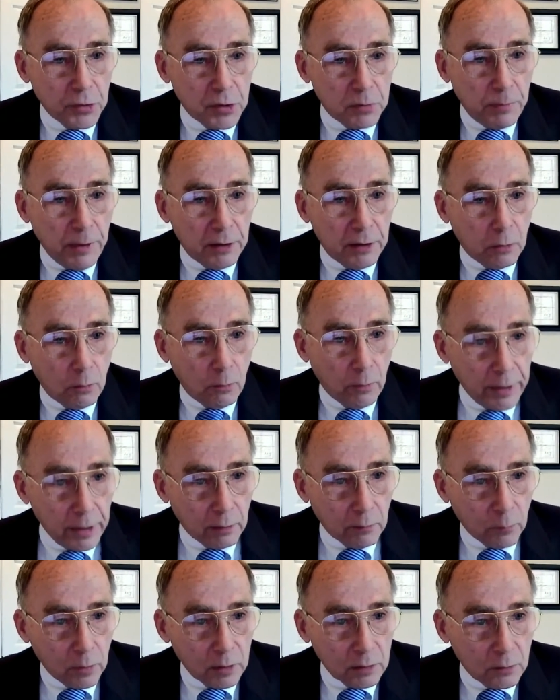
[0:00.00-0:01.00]
speak
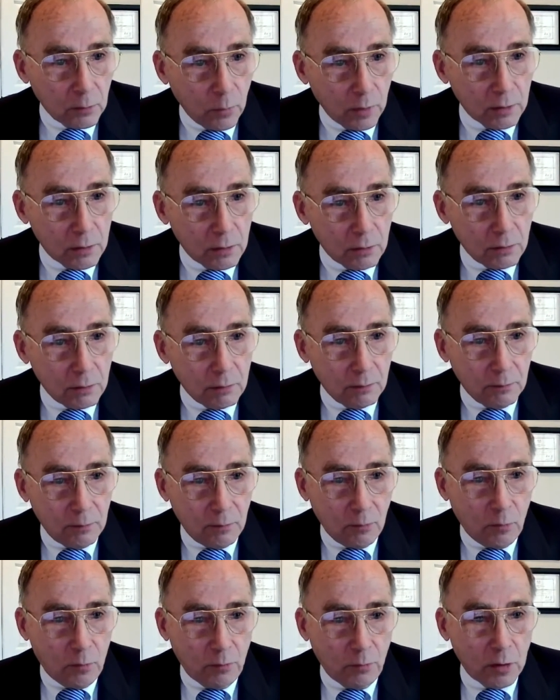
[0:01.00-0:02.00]
Korean. What's
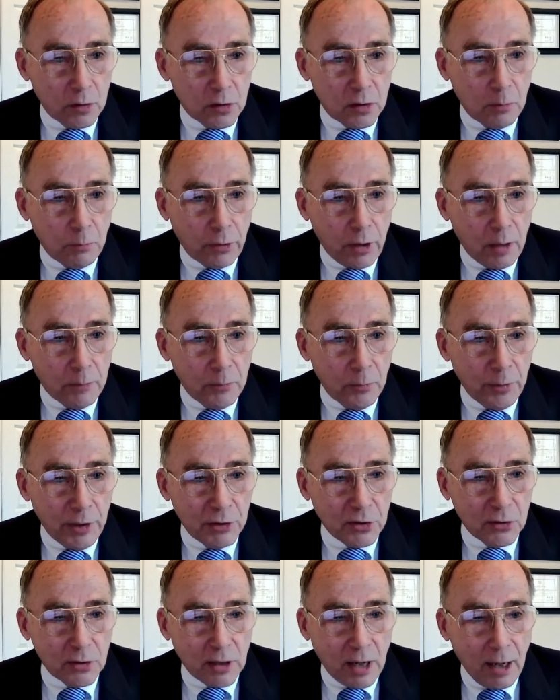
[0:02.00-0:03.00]
the problem? He
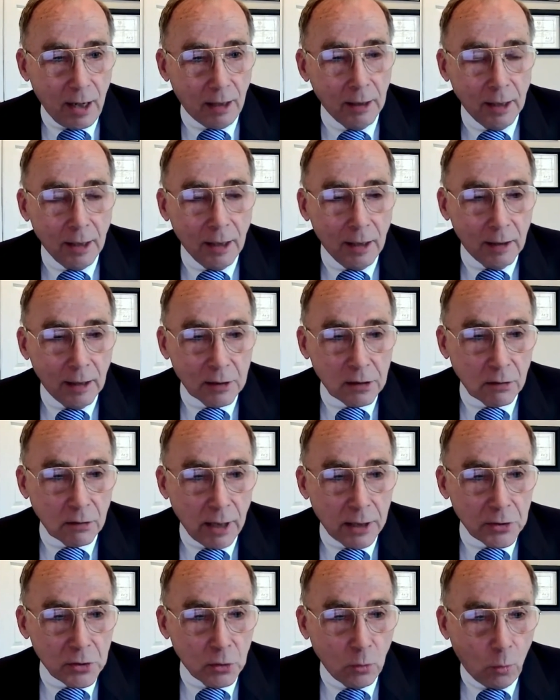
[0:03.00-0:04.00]
says, that's
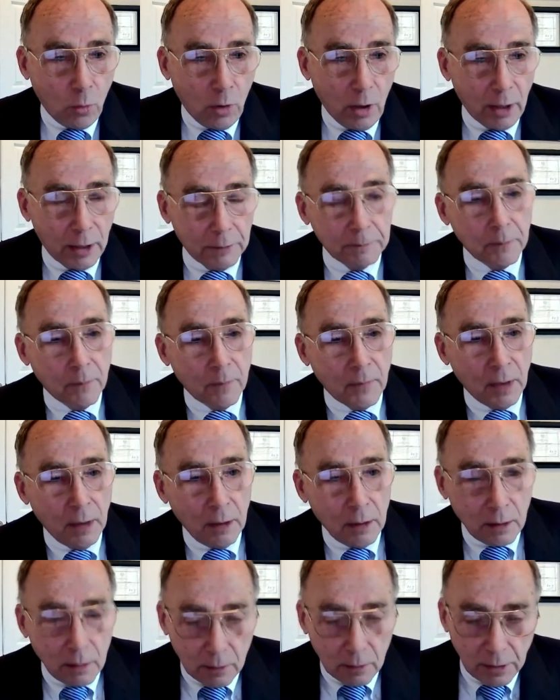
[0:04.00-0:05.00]
lesson one.
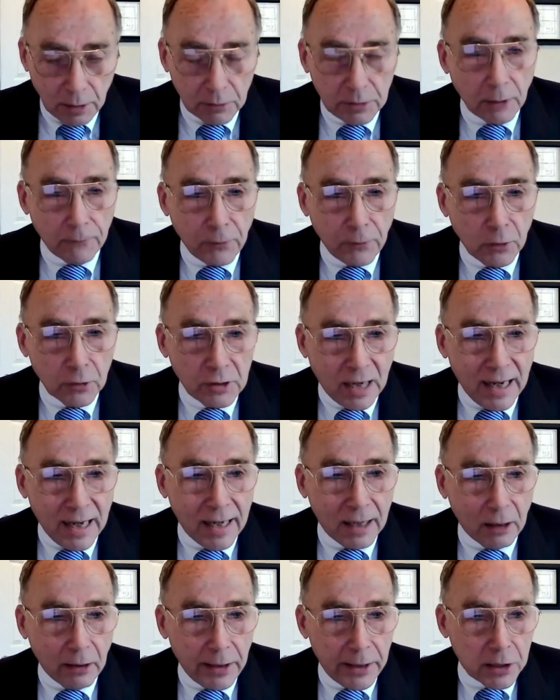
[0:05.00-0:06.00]
There are different
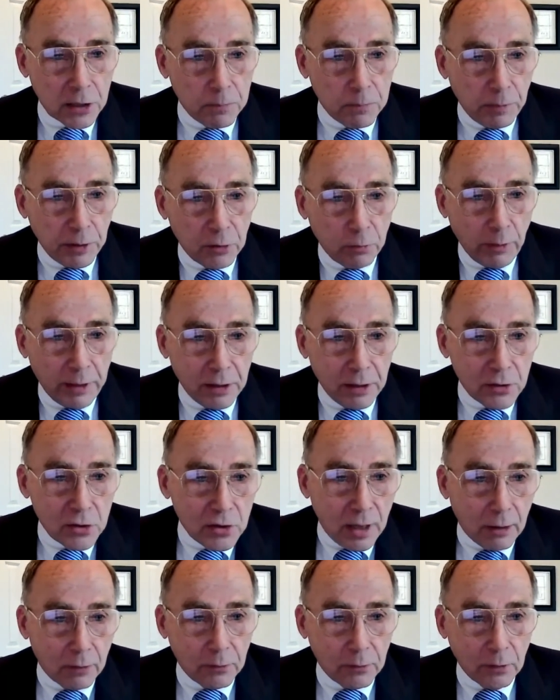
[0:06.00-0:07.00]
dialects between
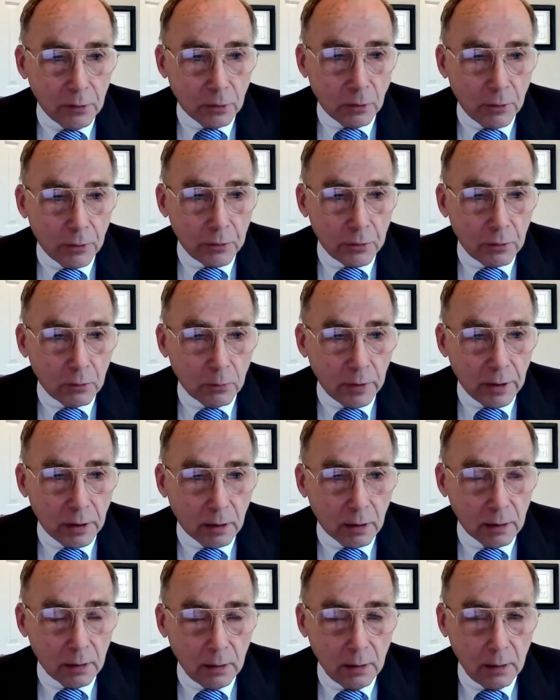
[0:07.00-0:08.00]
South and North
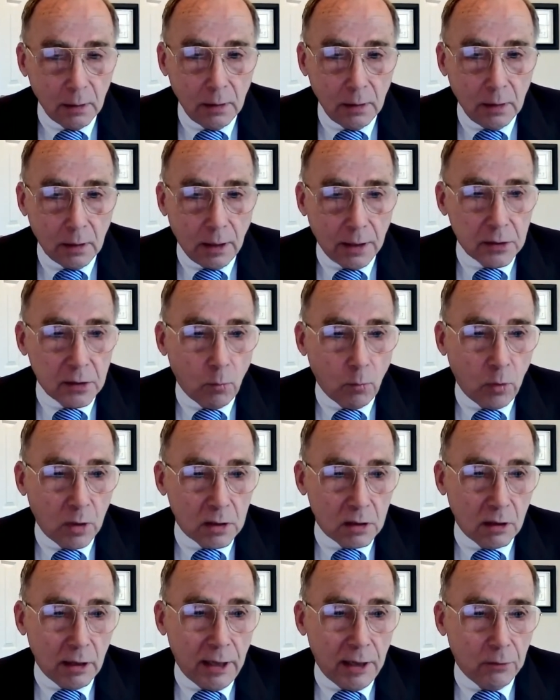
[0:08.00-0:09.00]
Korea. I said,
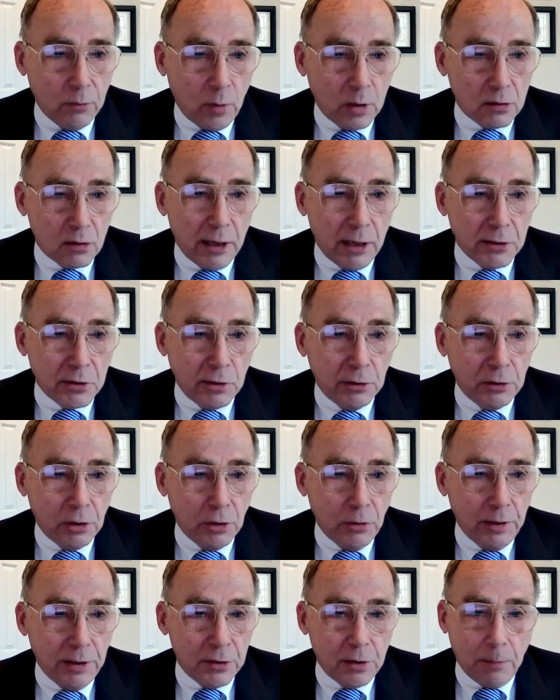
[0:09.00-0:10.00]
what's lesson
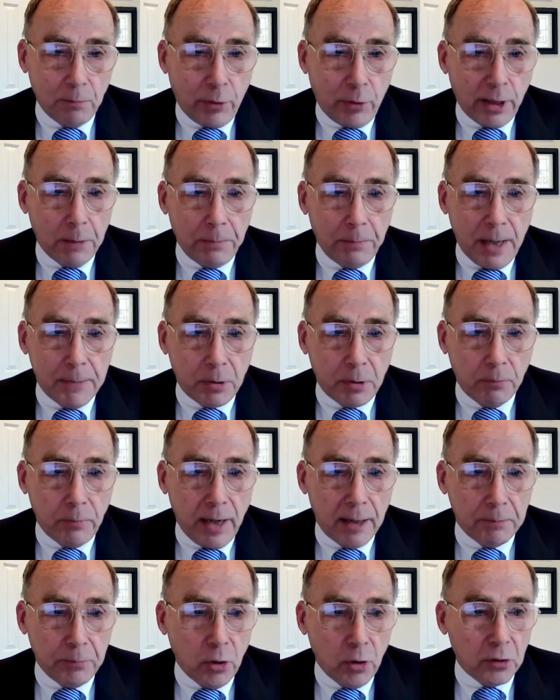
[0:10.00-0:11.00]
two? He said, bring a
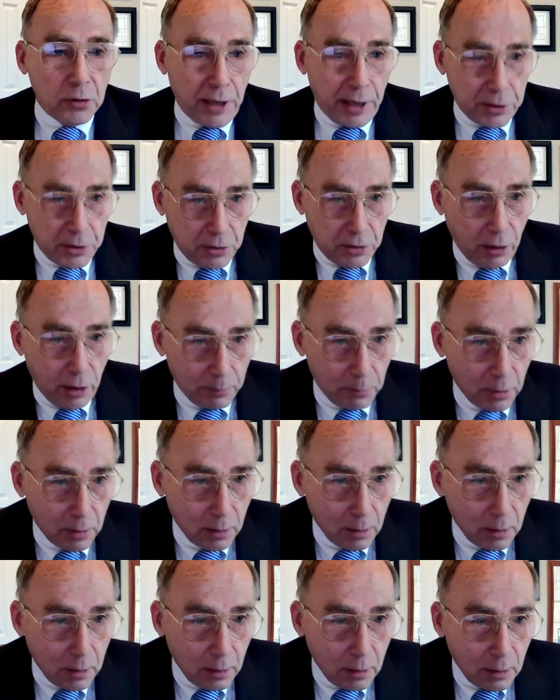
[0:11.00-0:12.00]
paperback book next time.
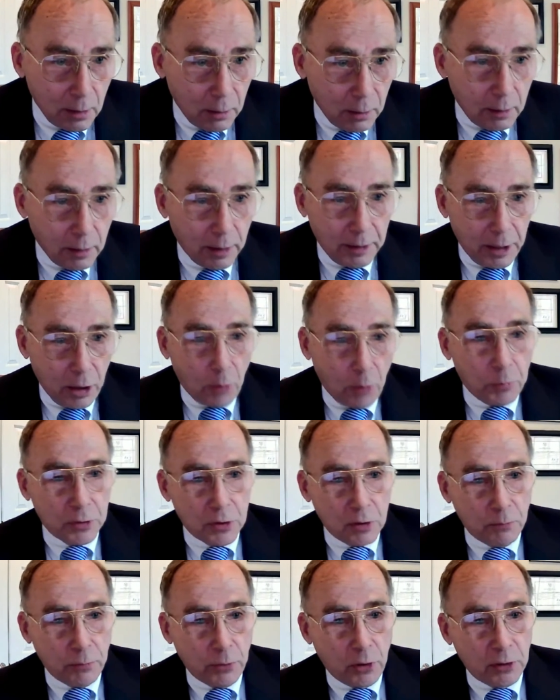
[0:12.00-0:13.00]
And then he
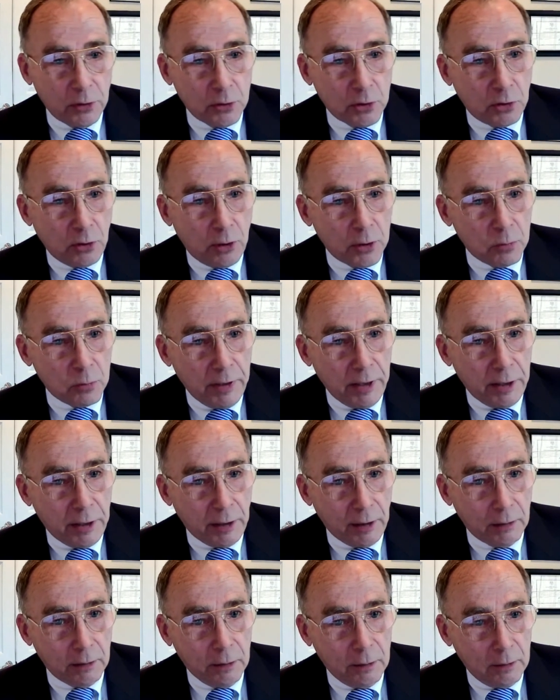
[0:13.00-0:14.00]
opens a book and starts
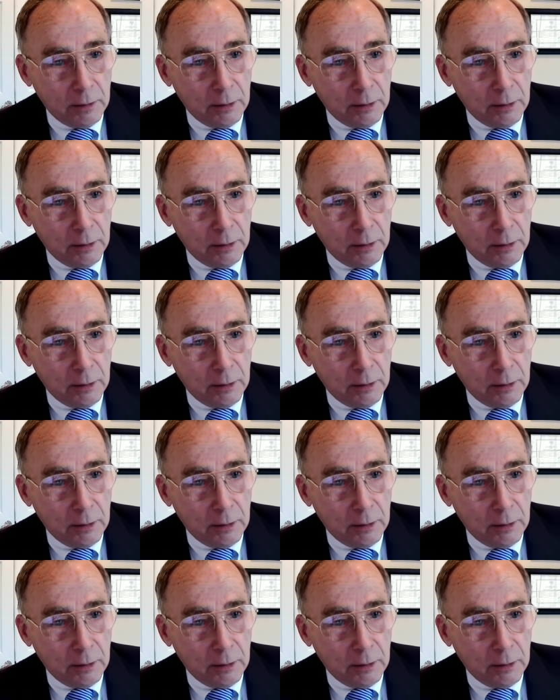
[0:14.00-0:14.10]
reading it.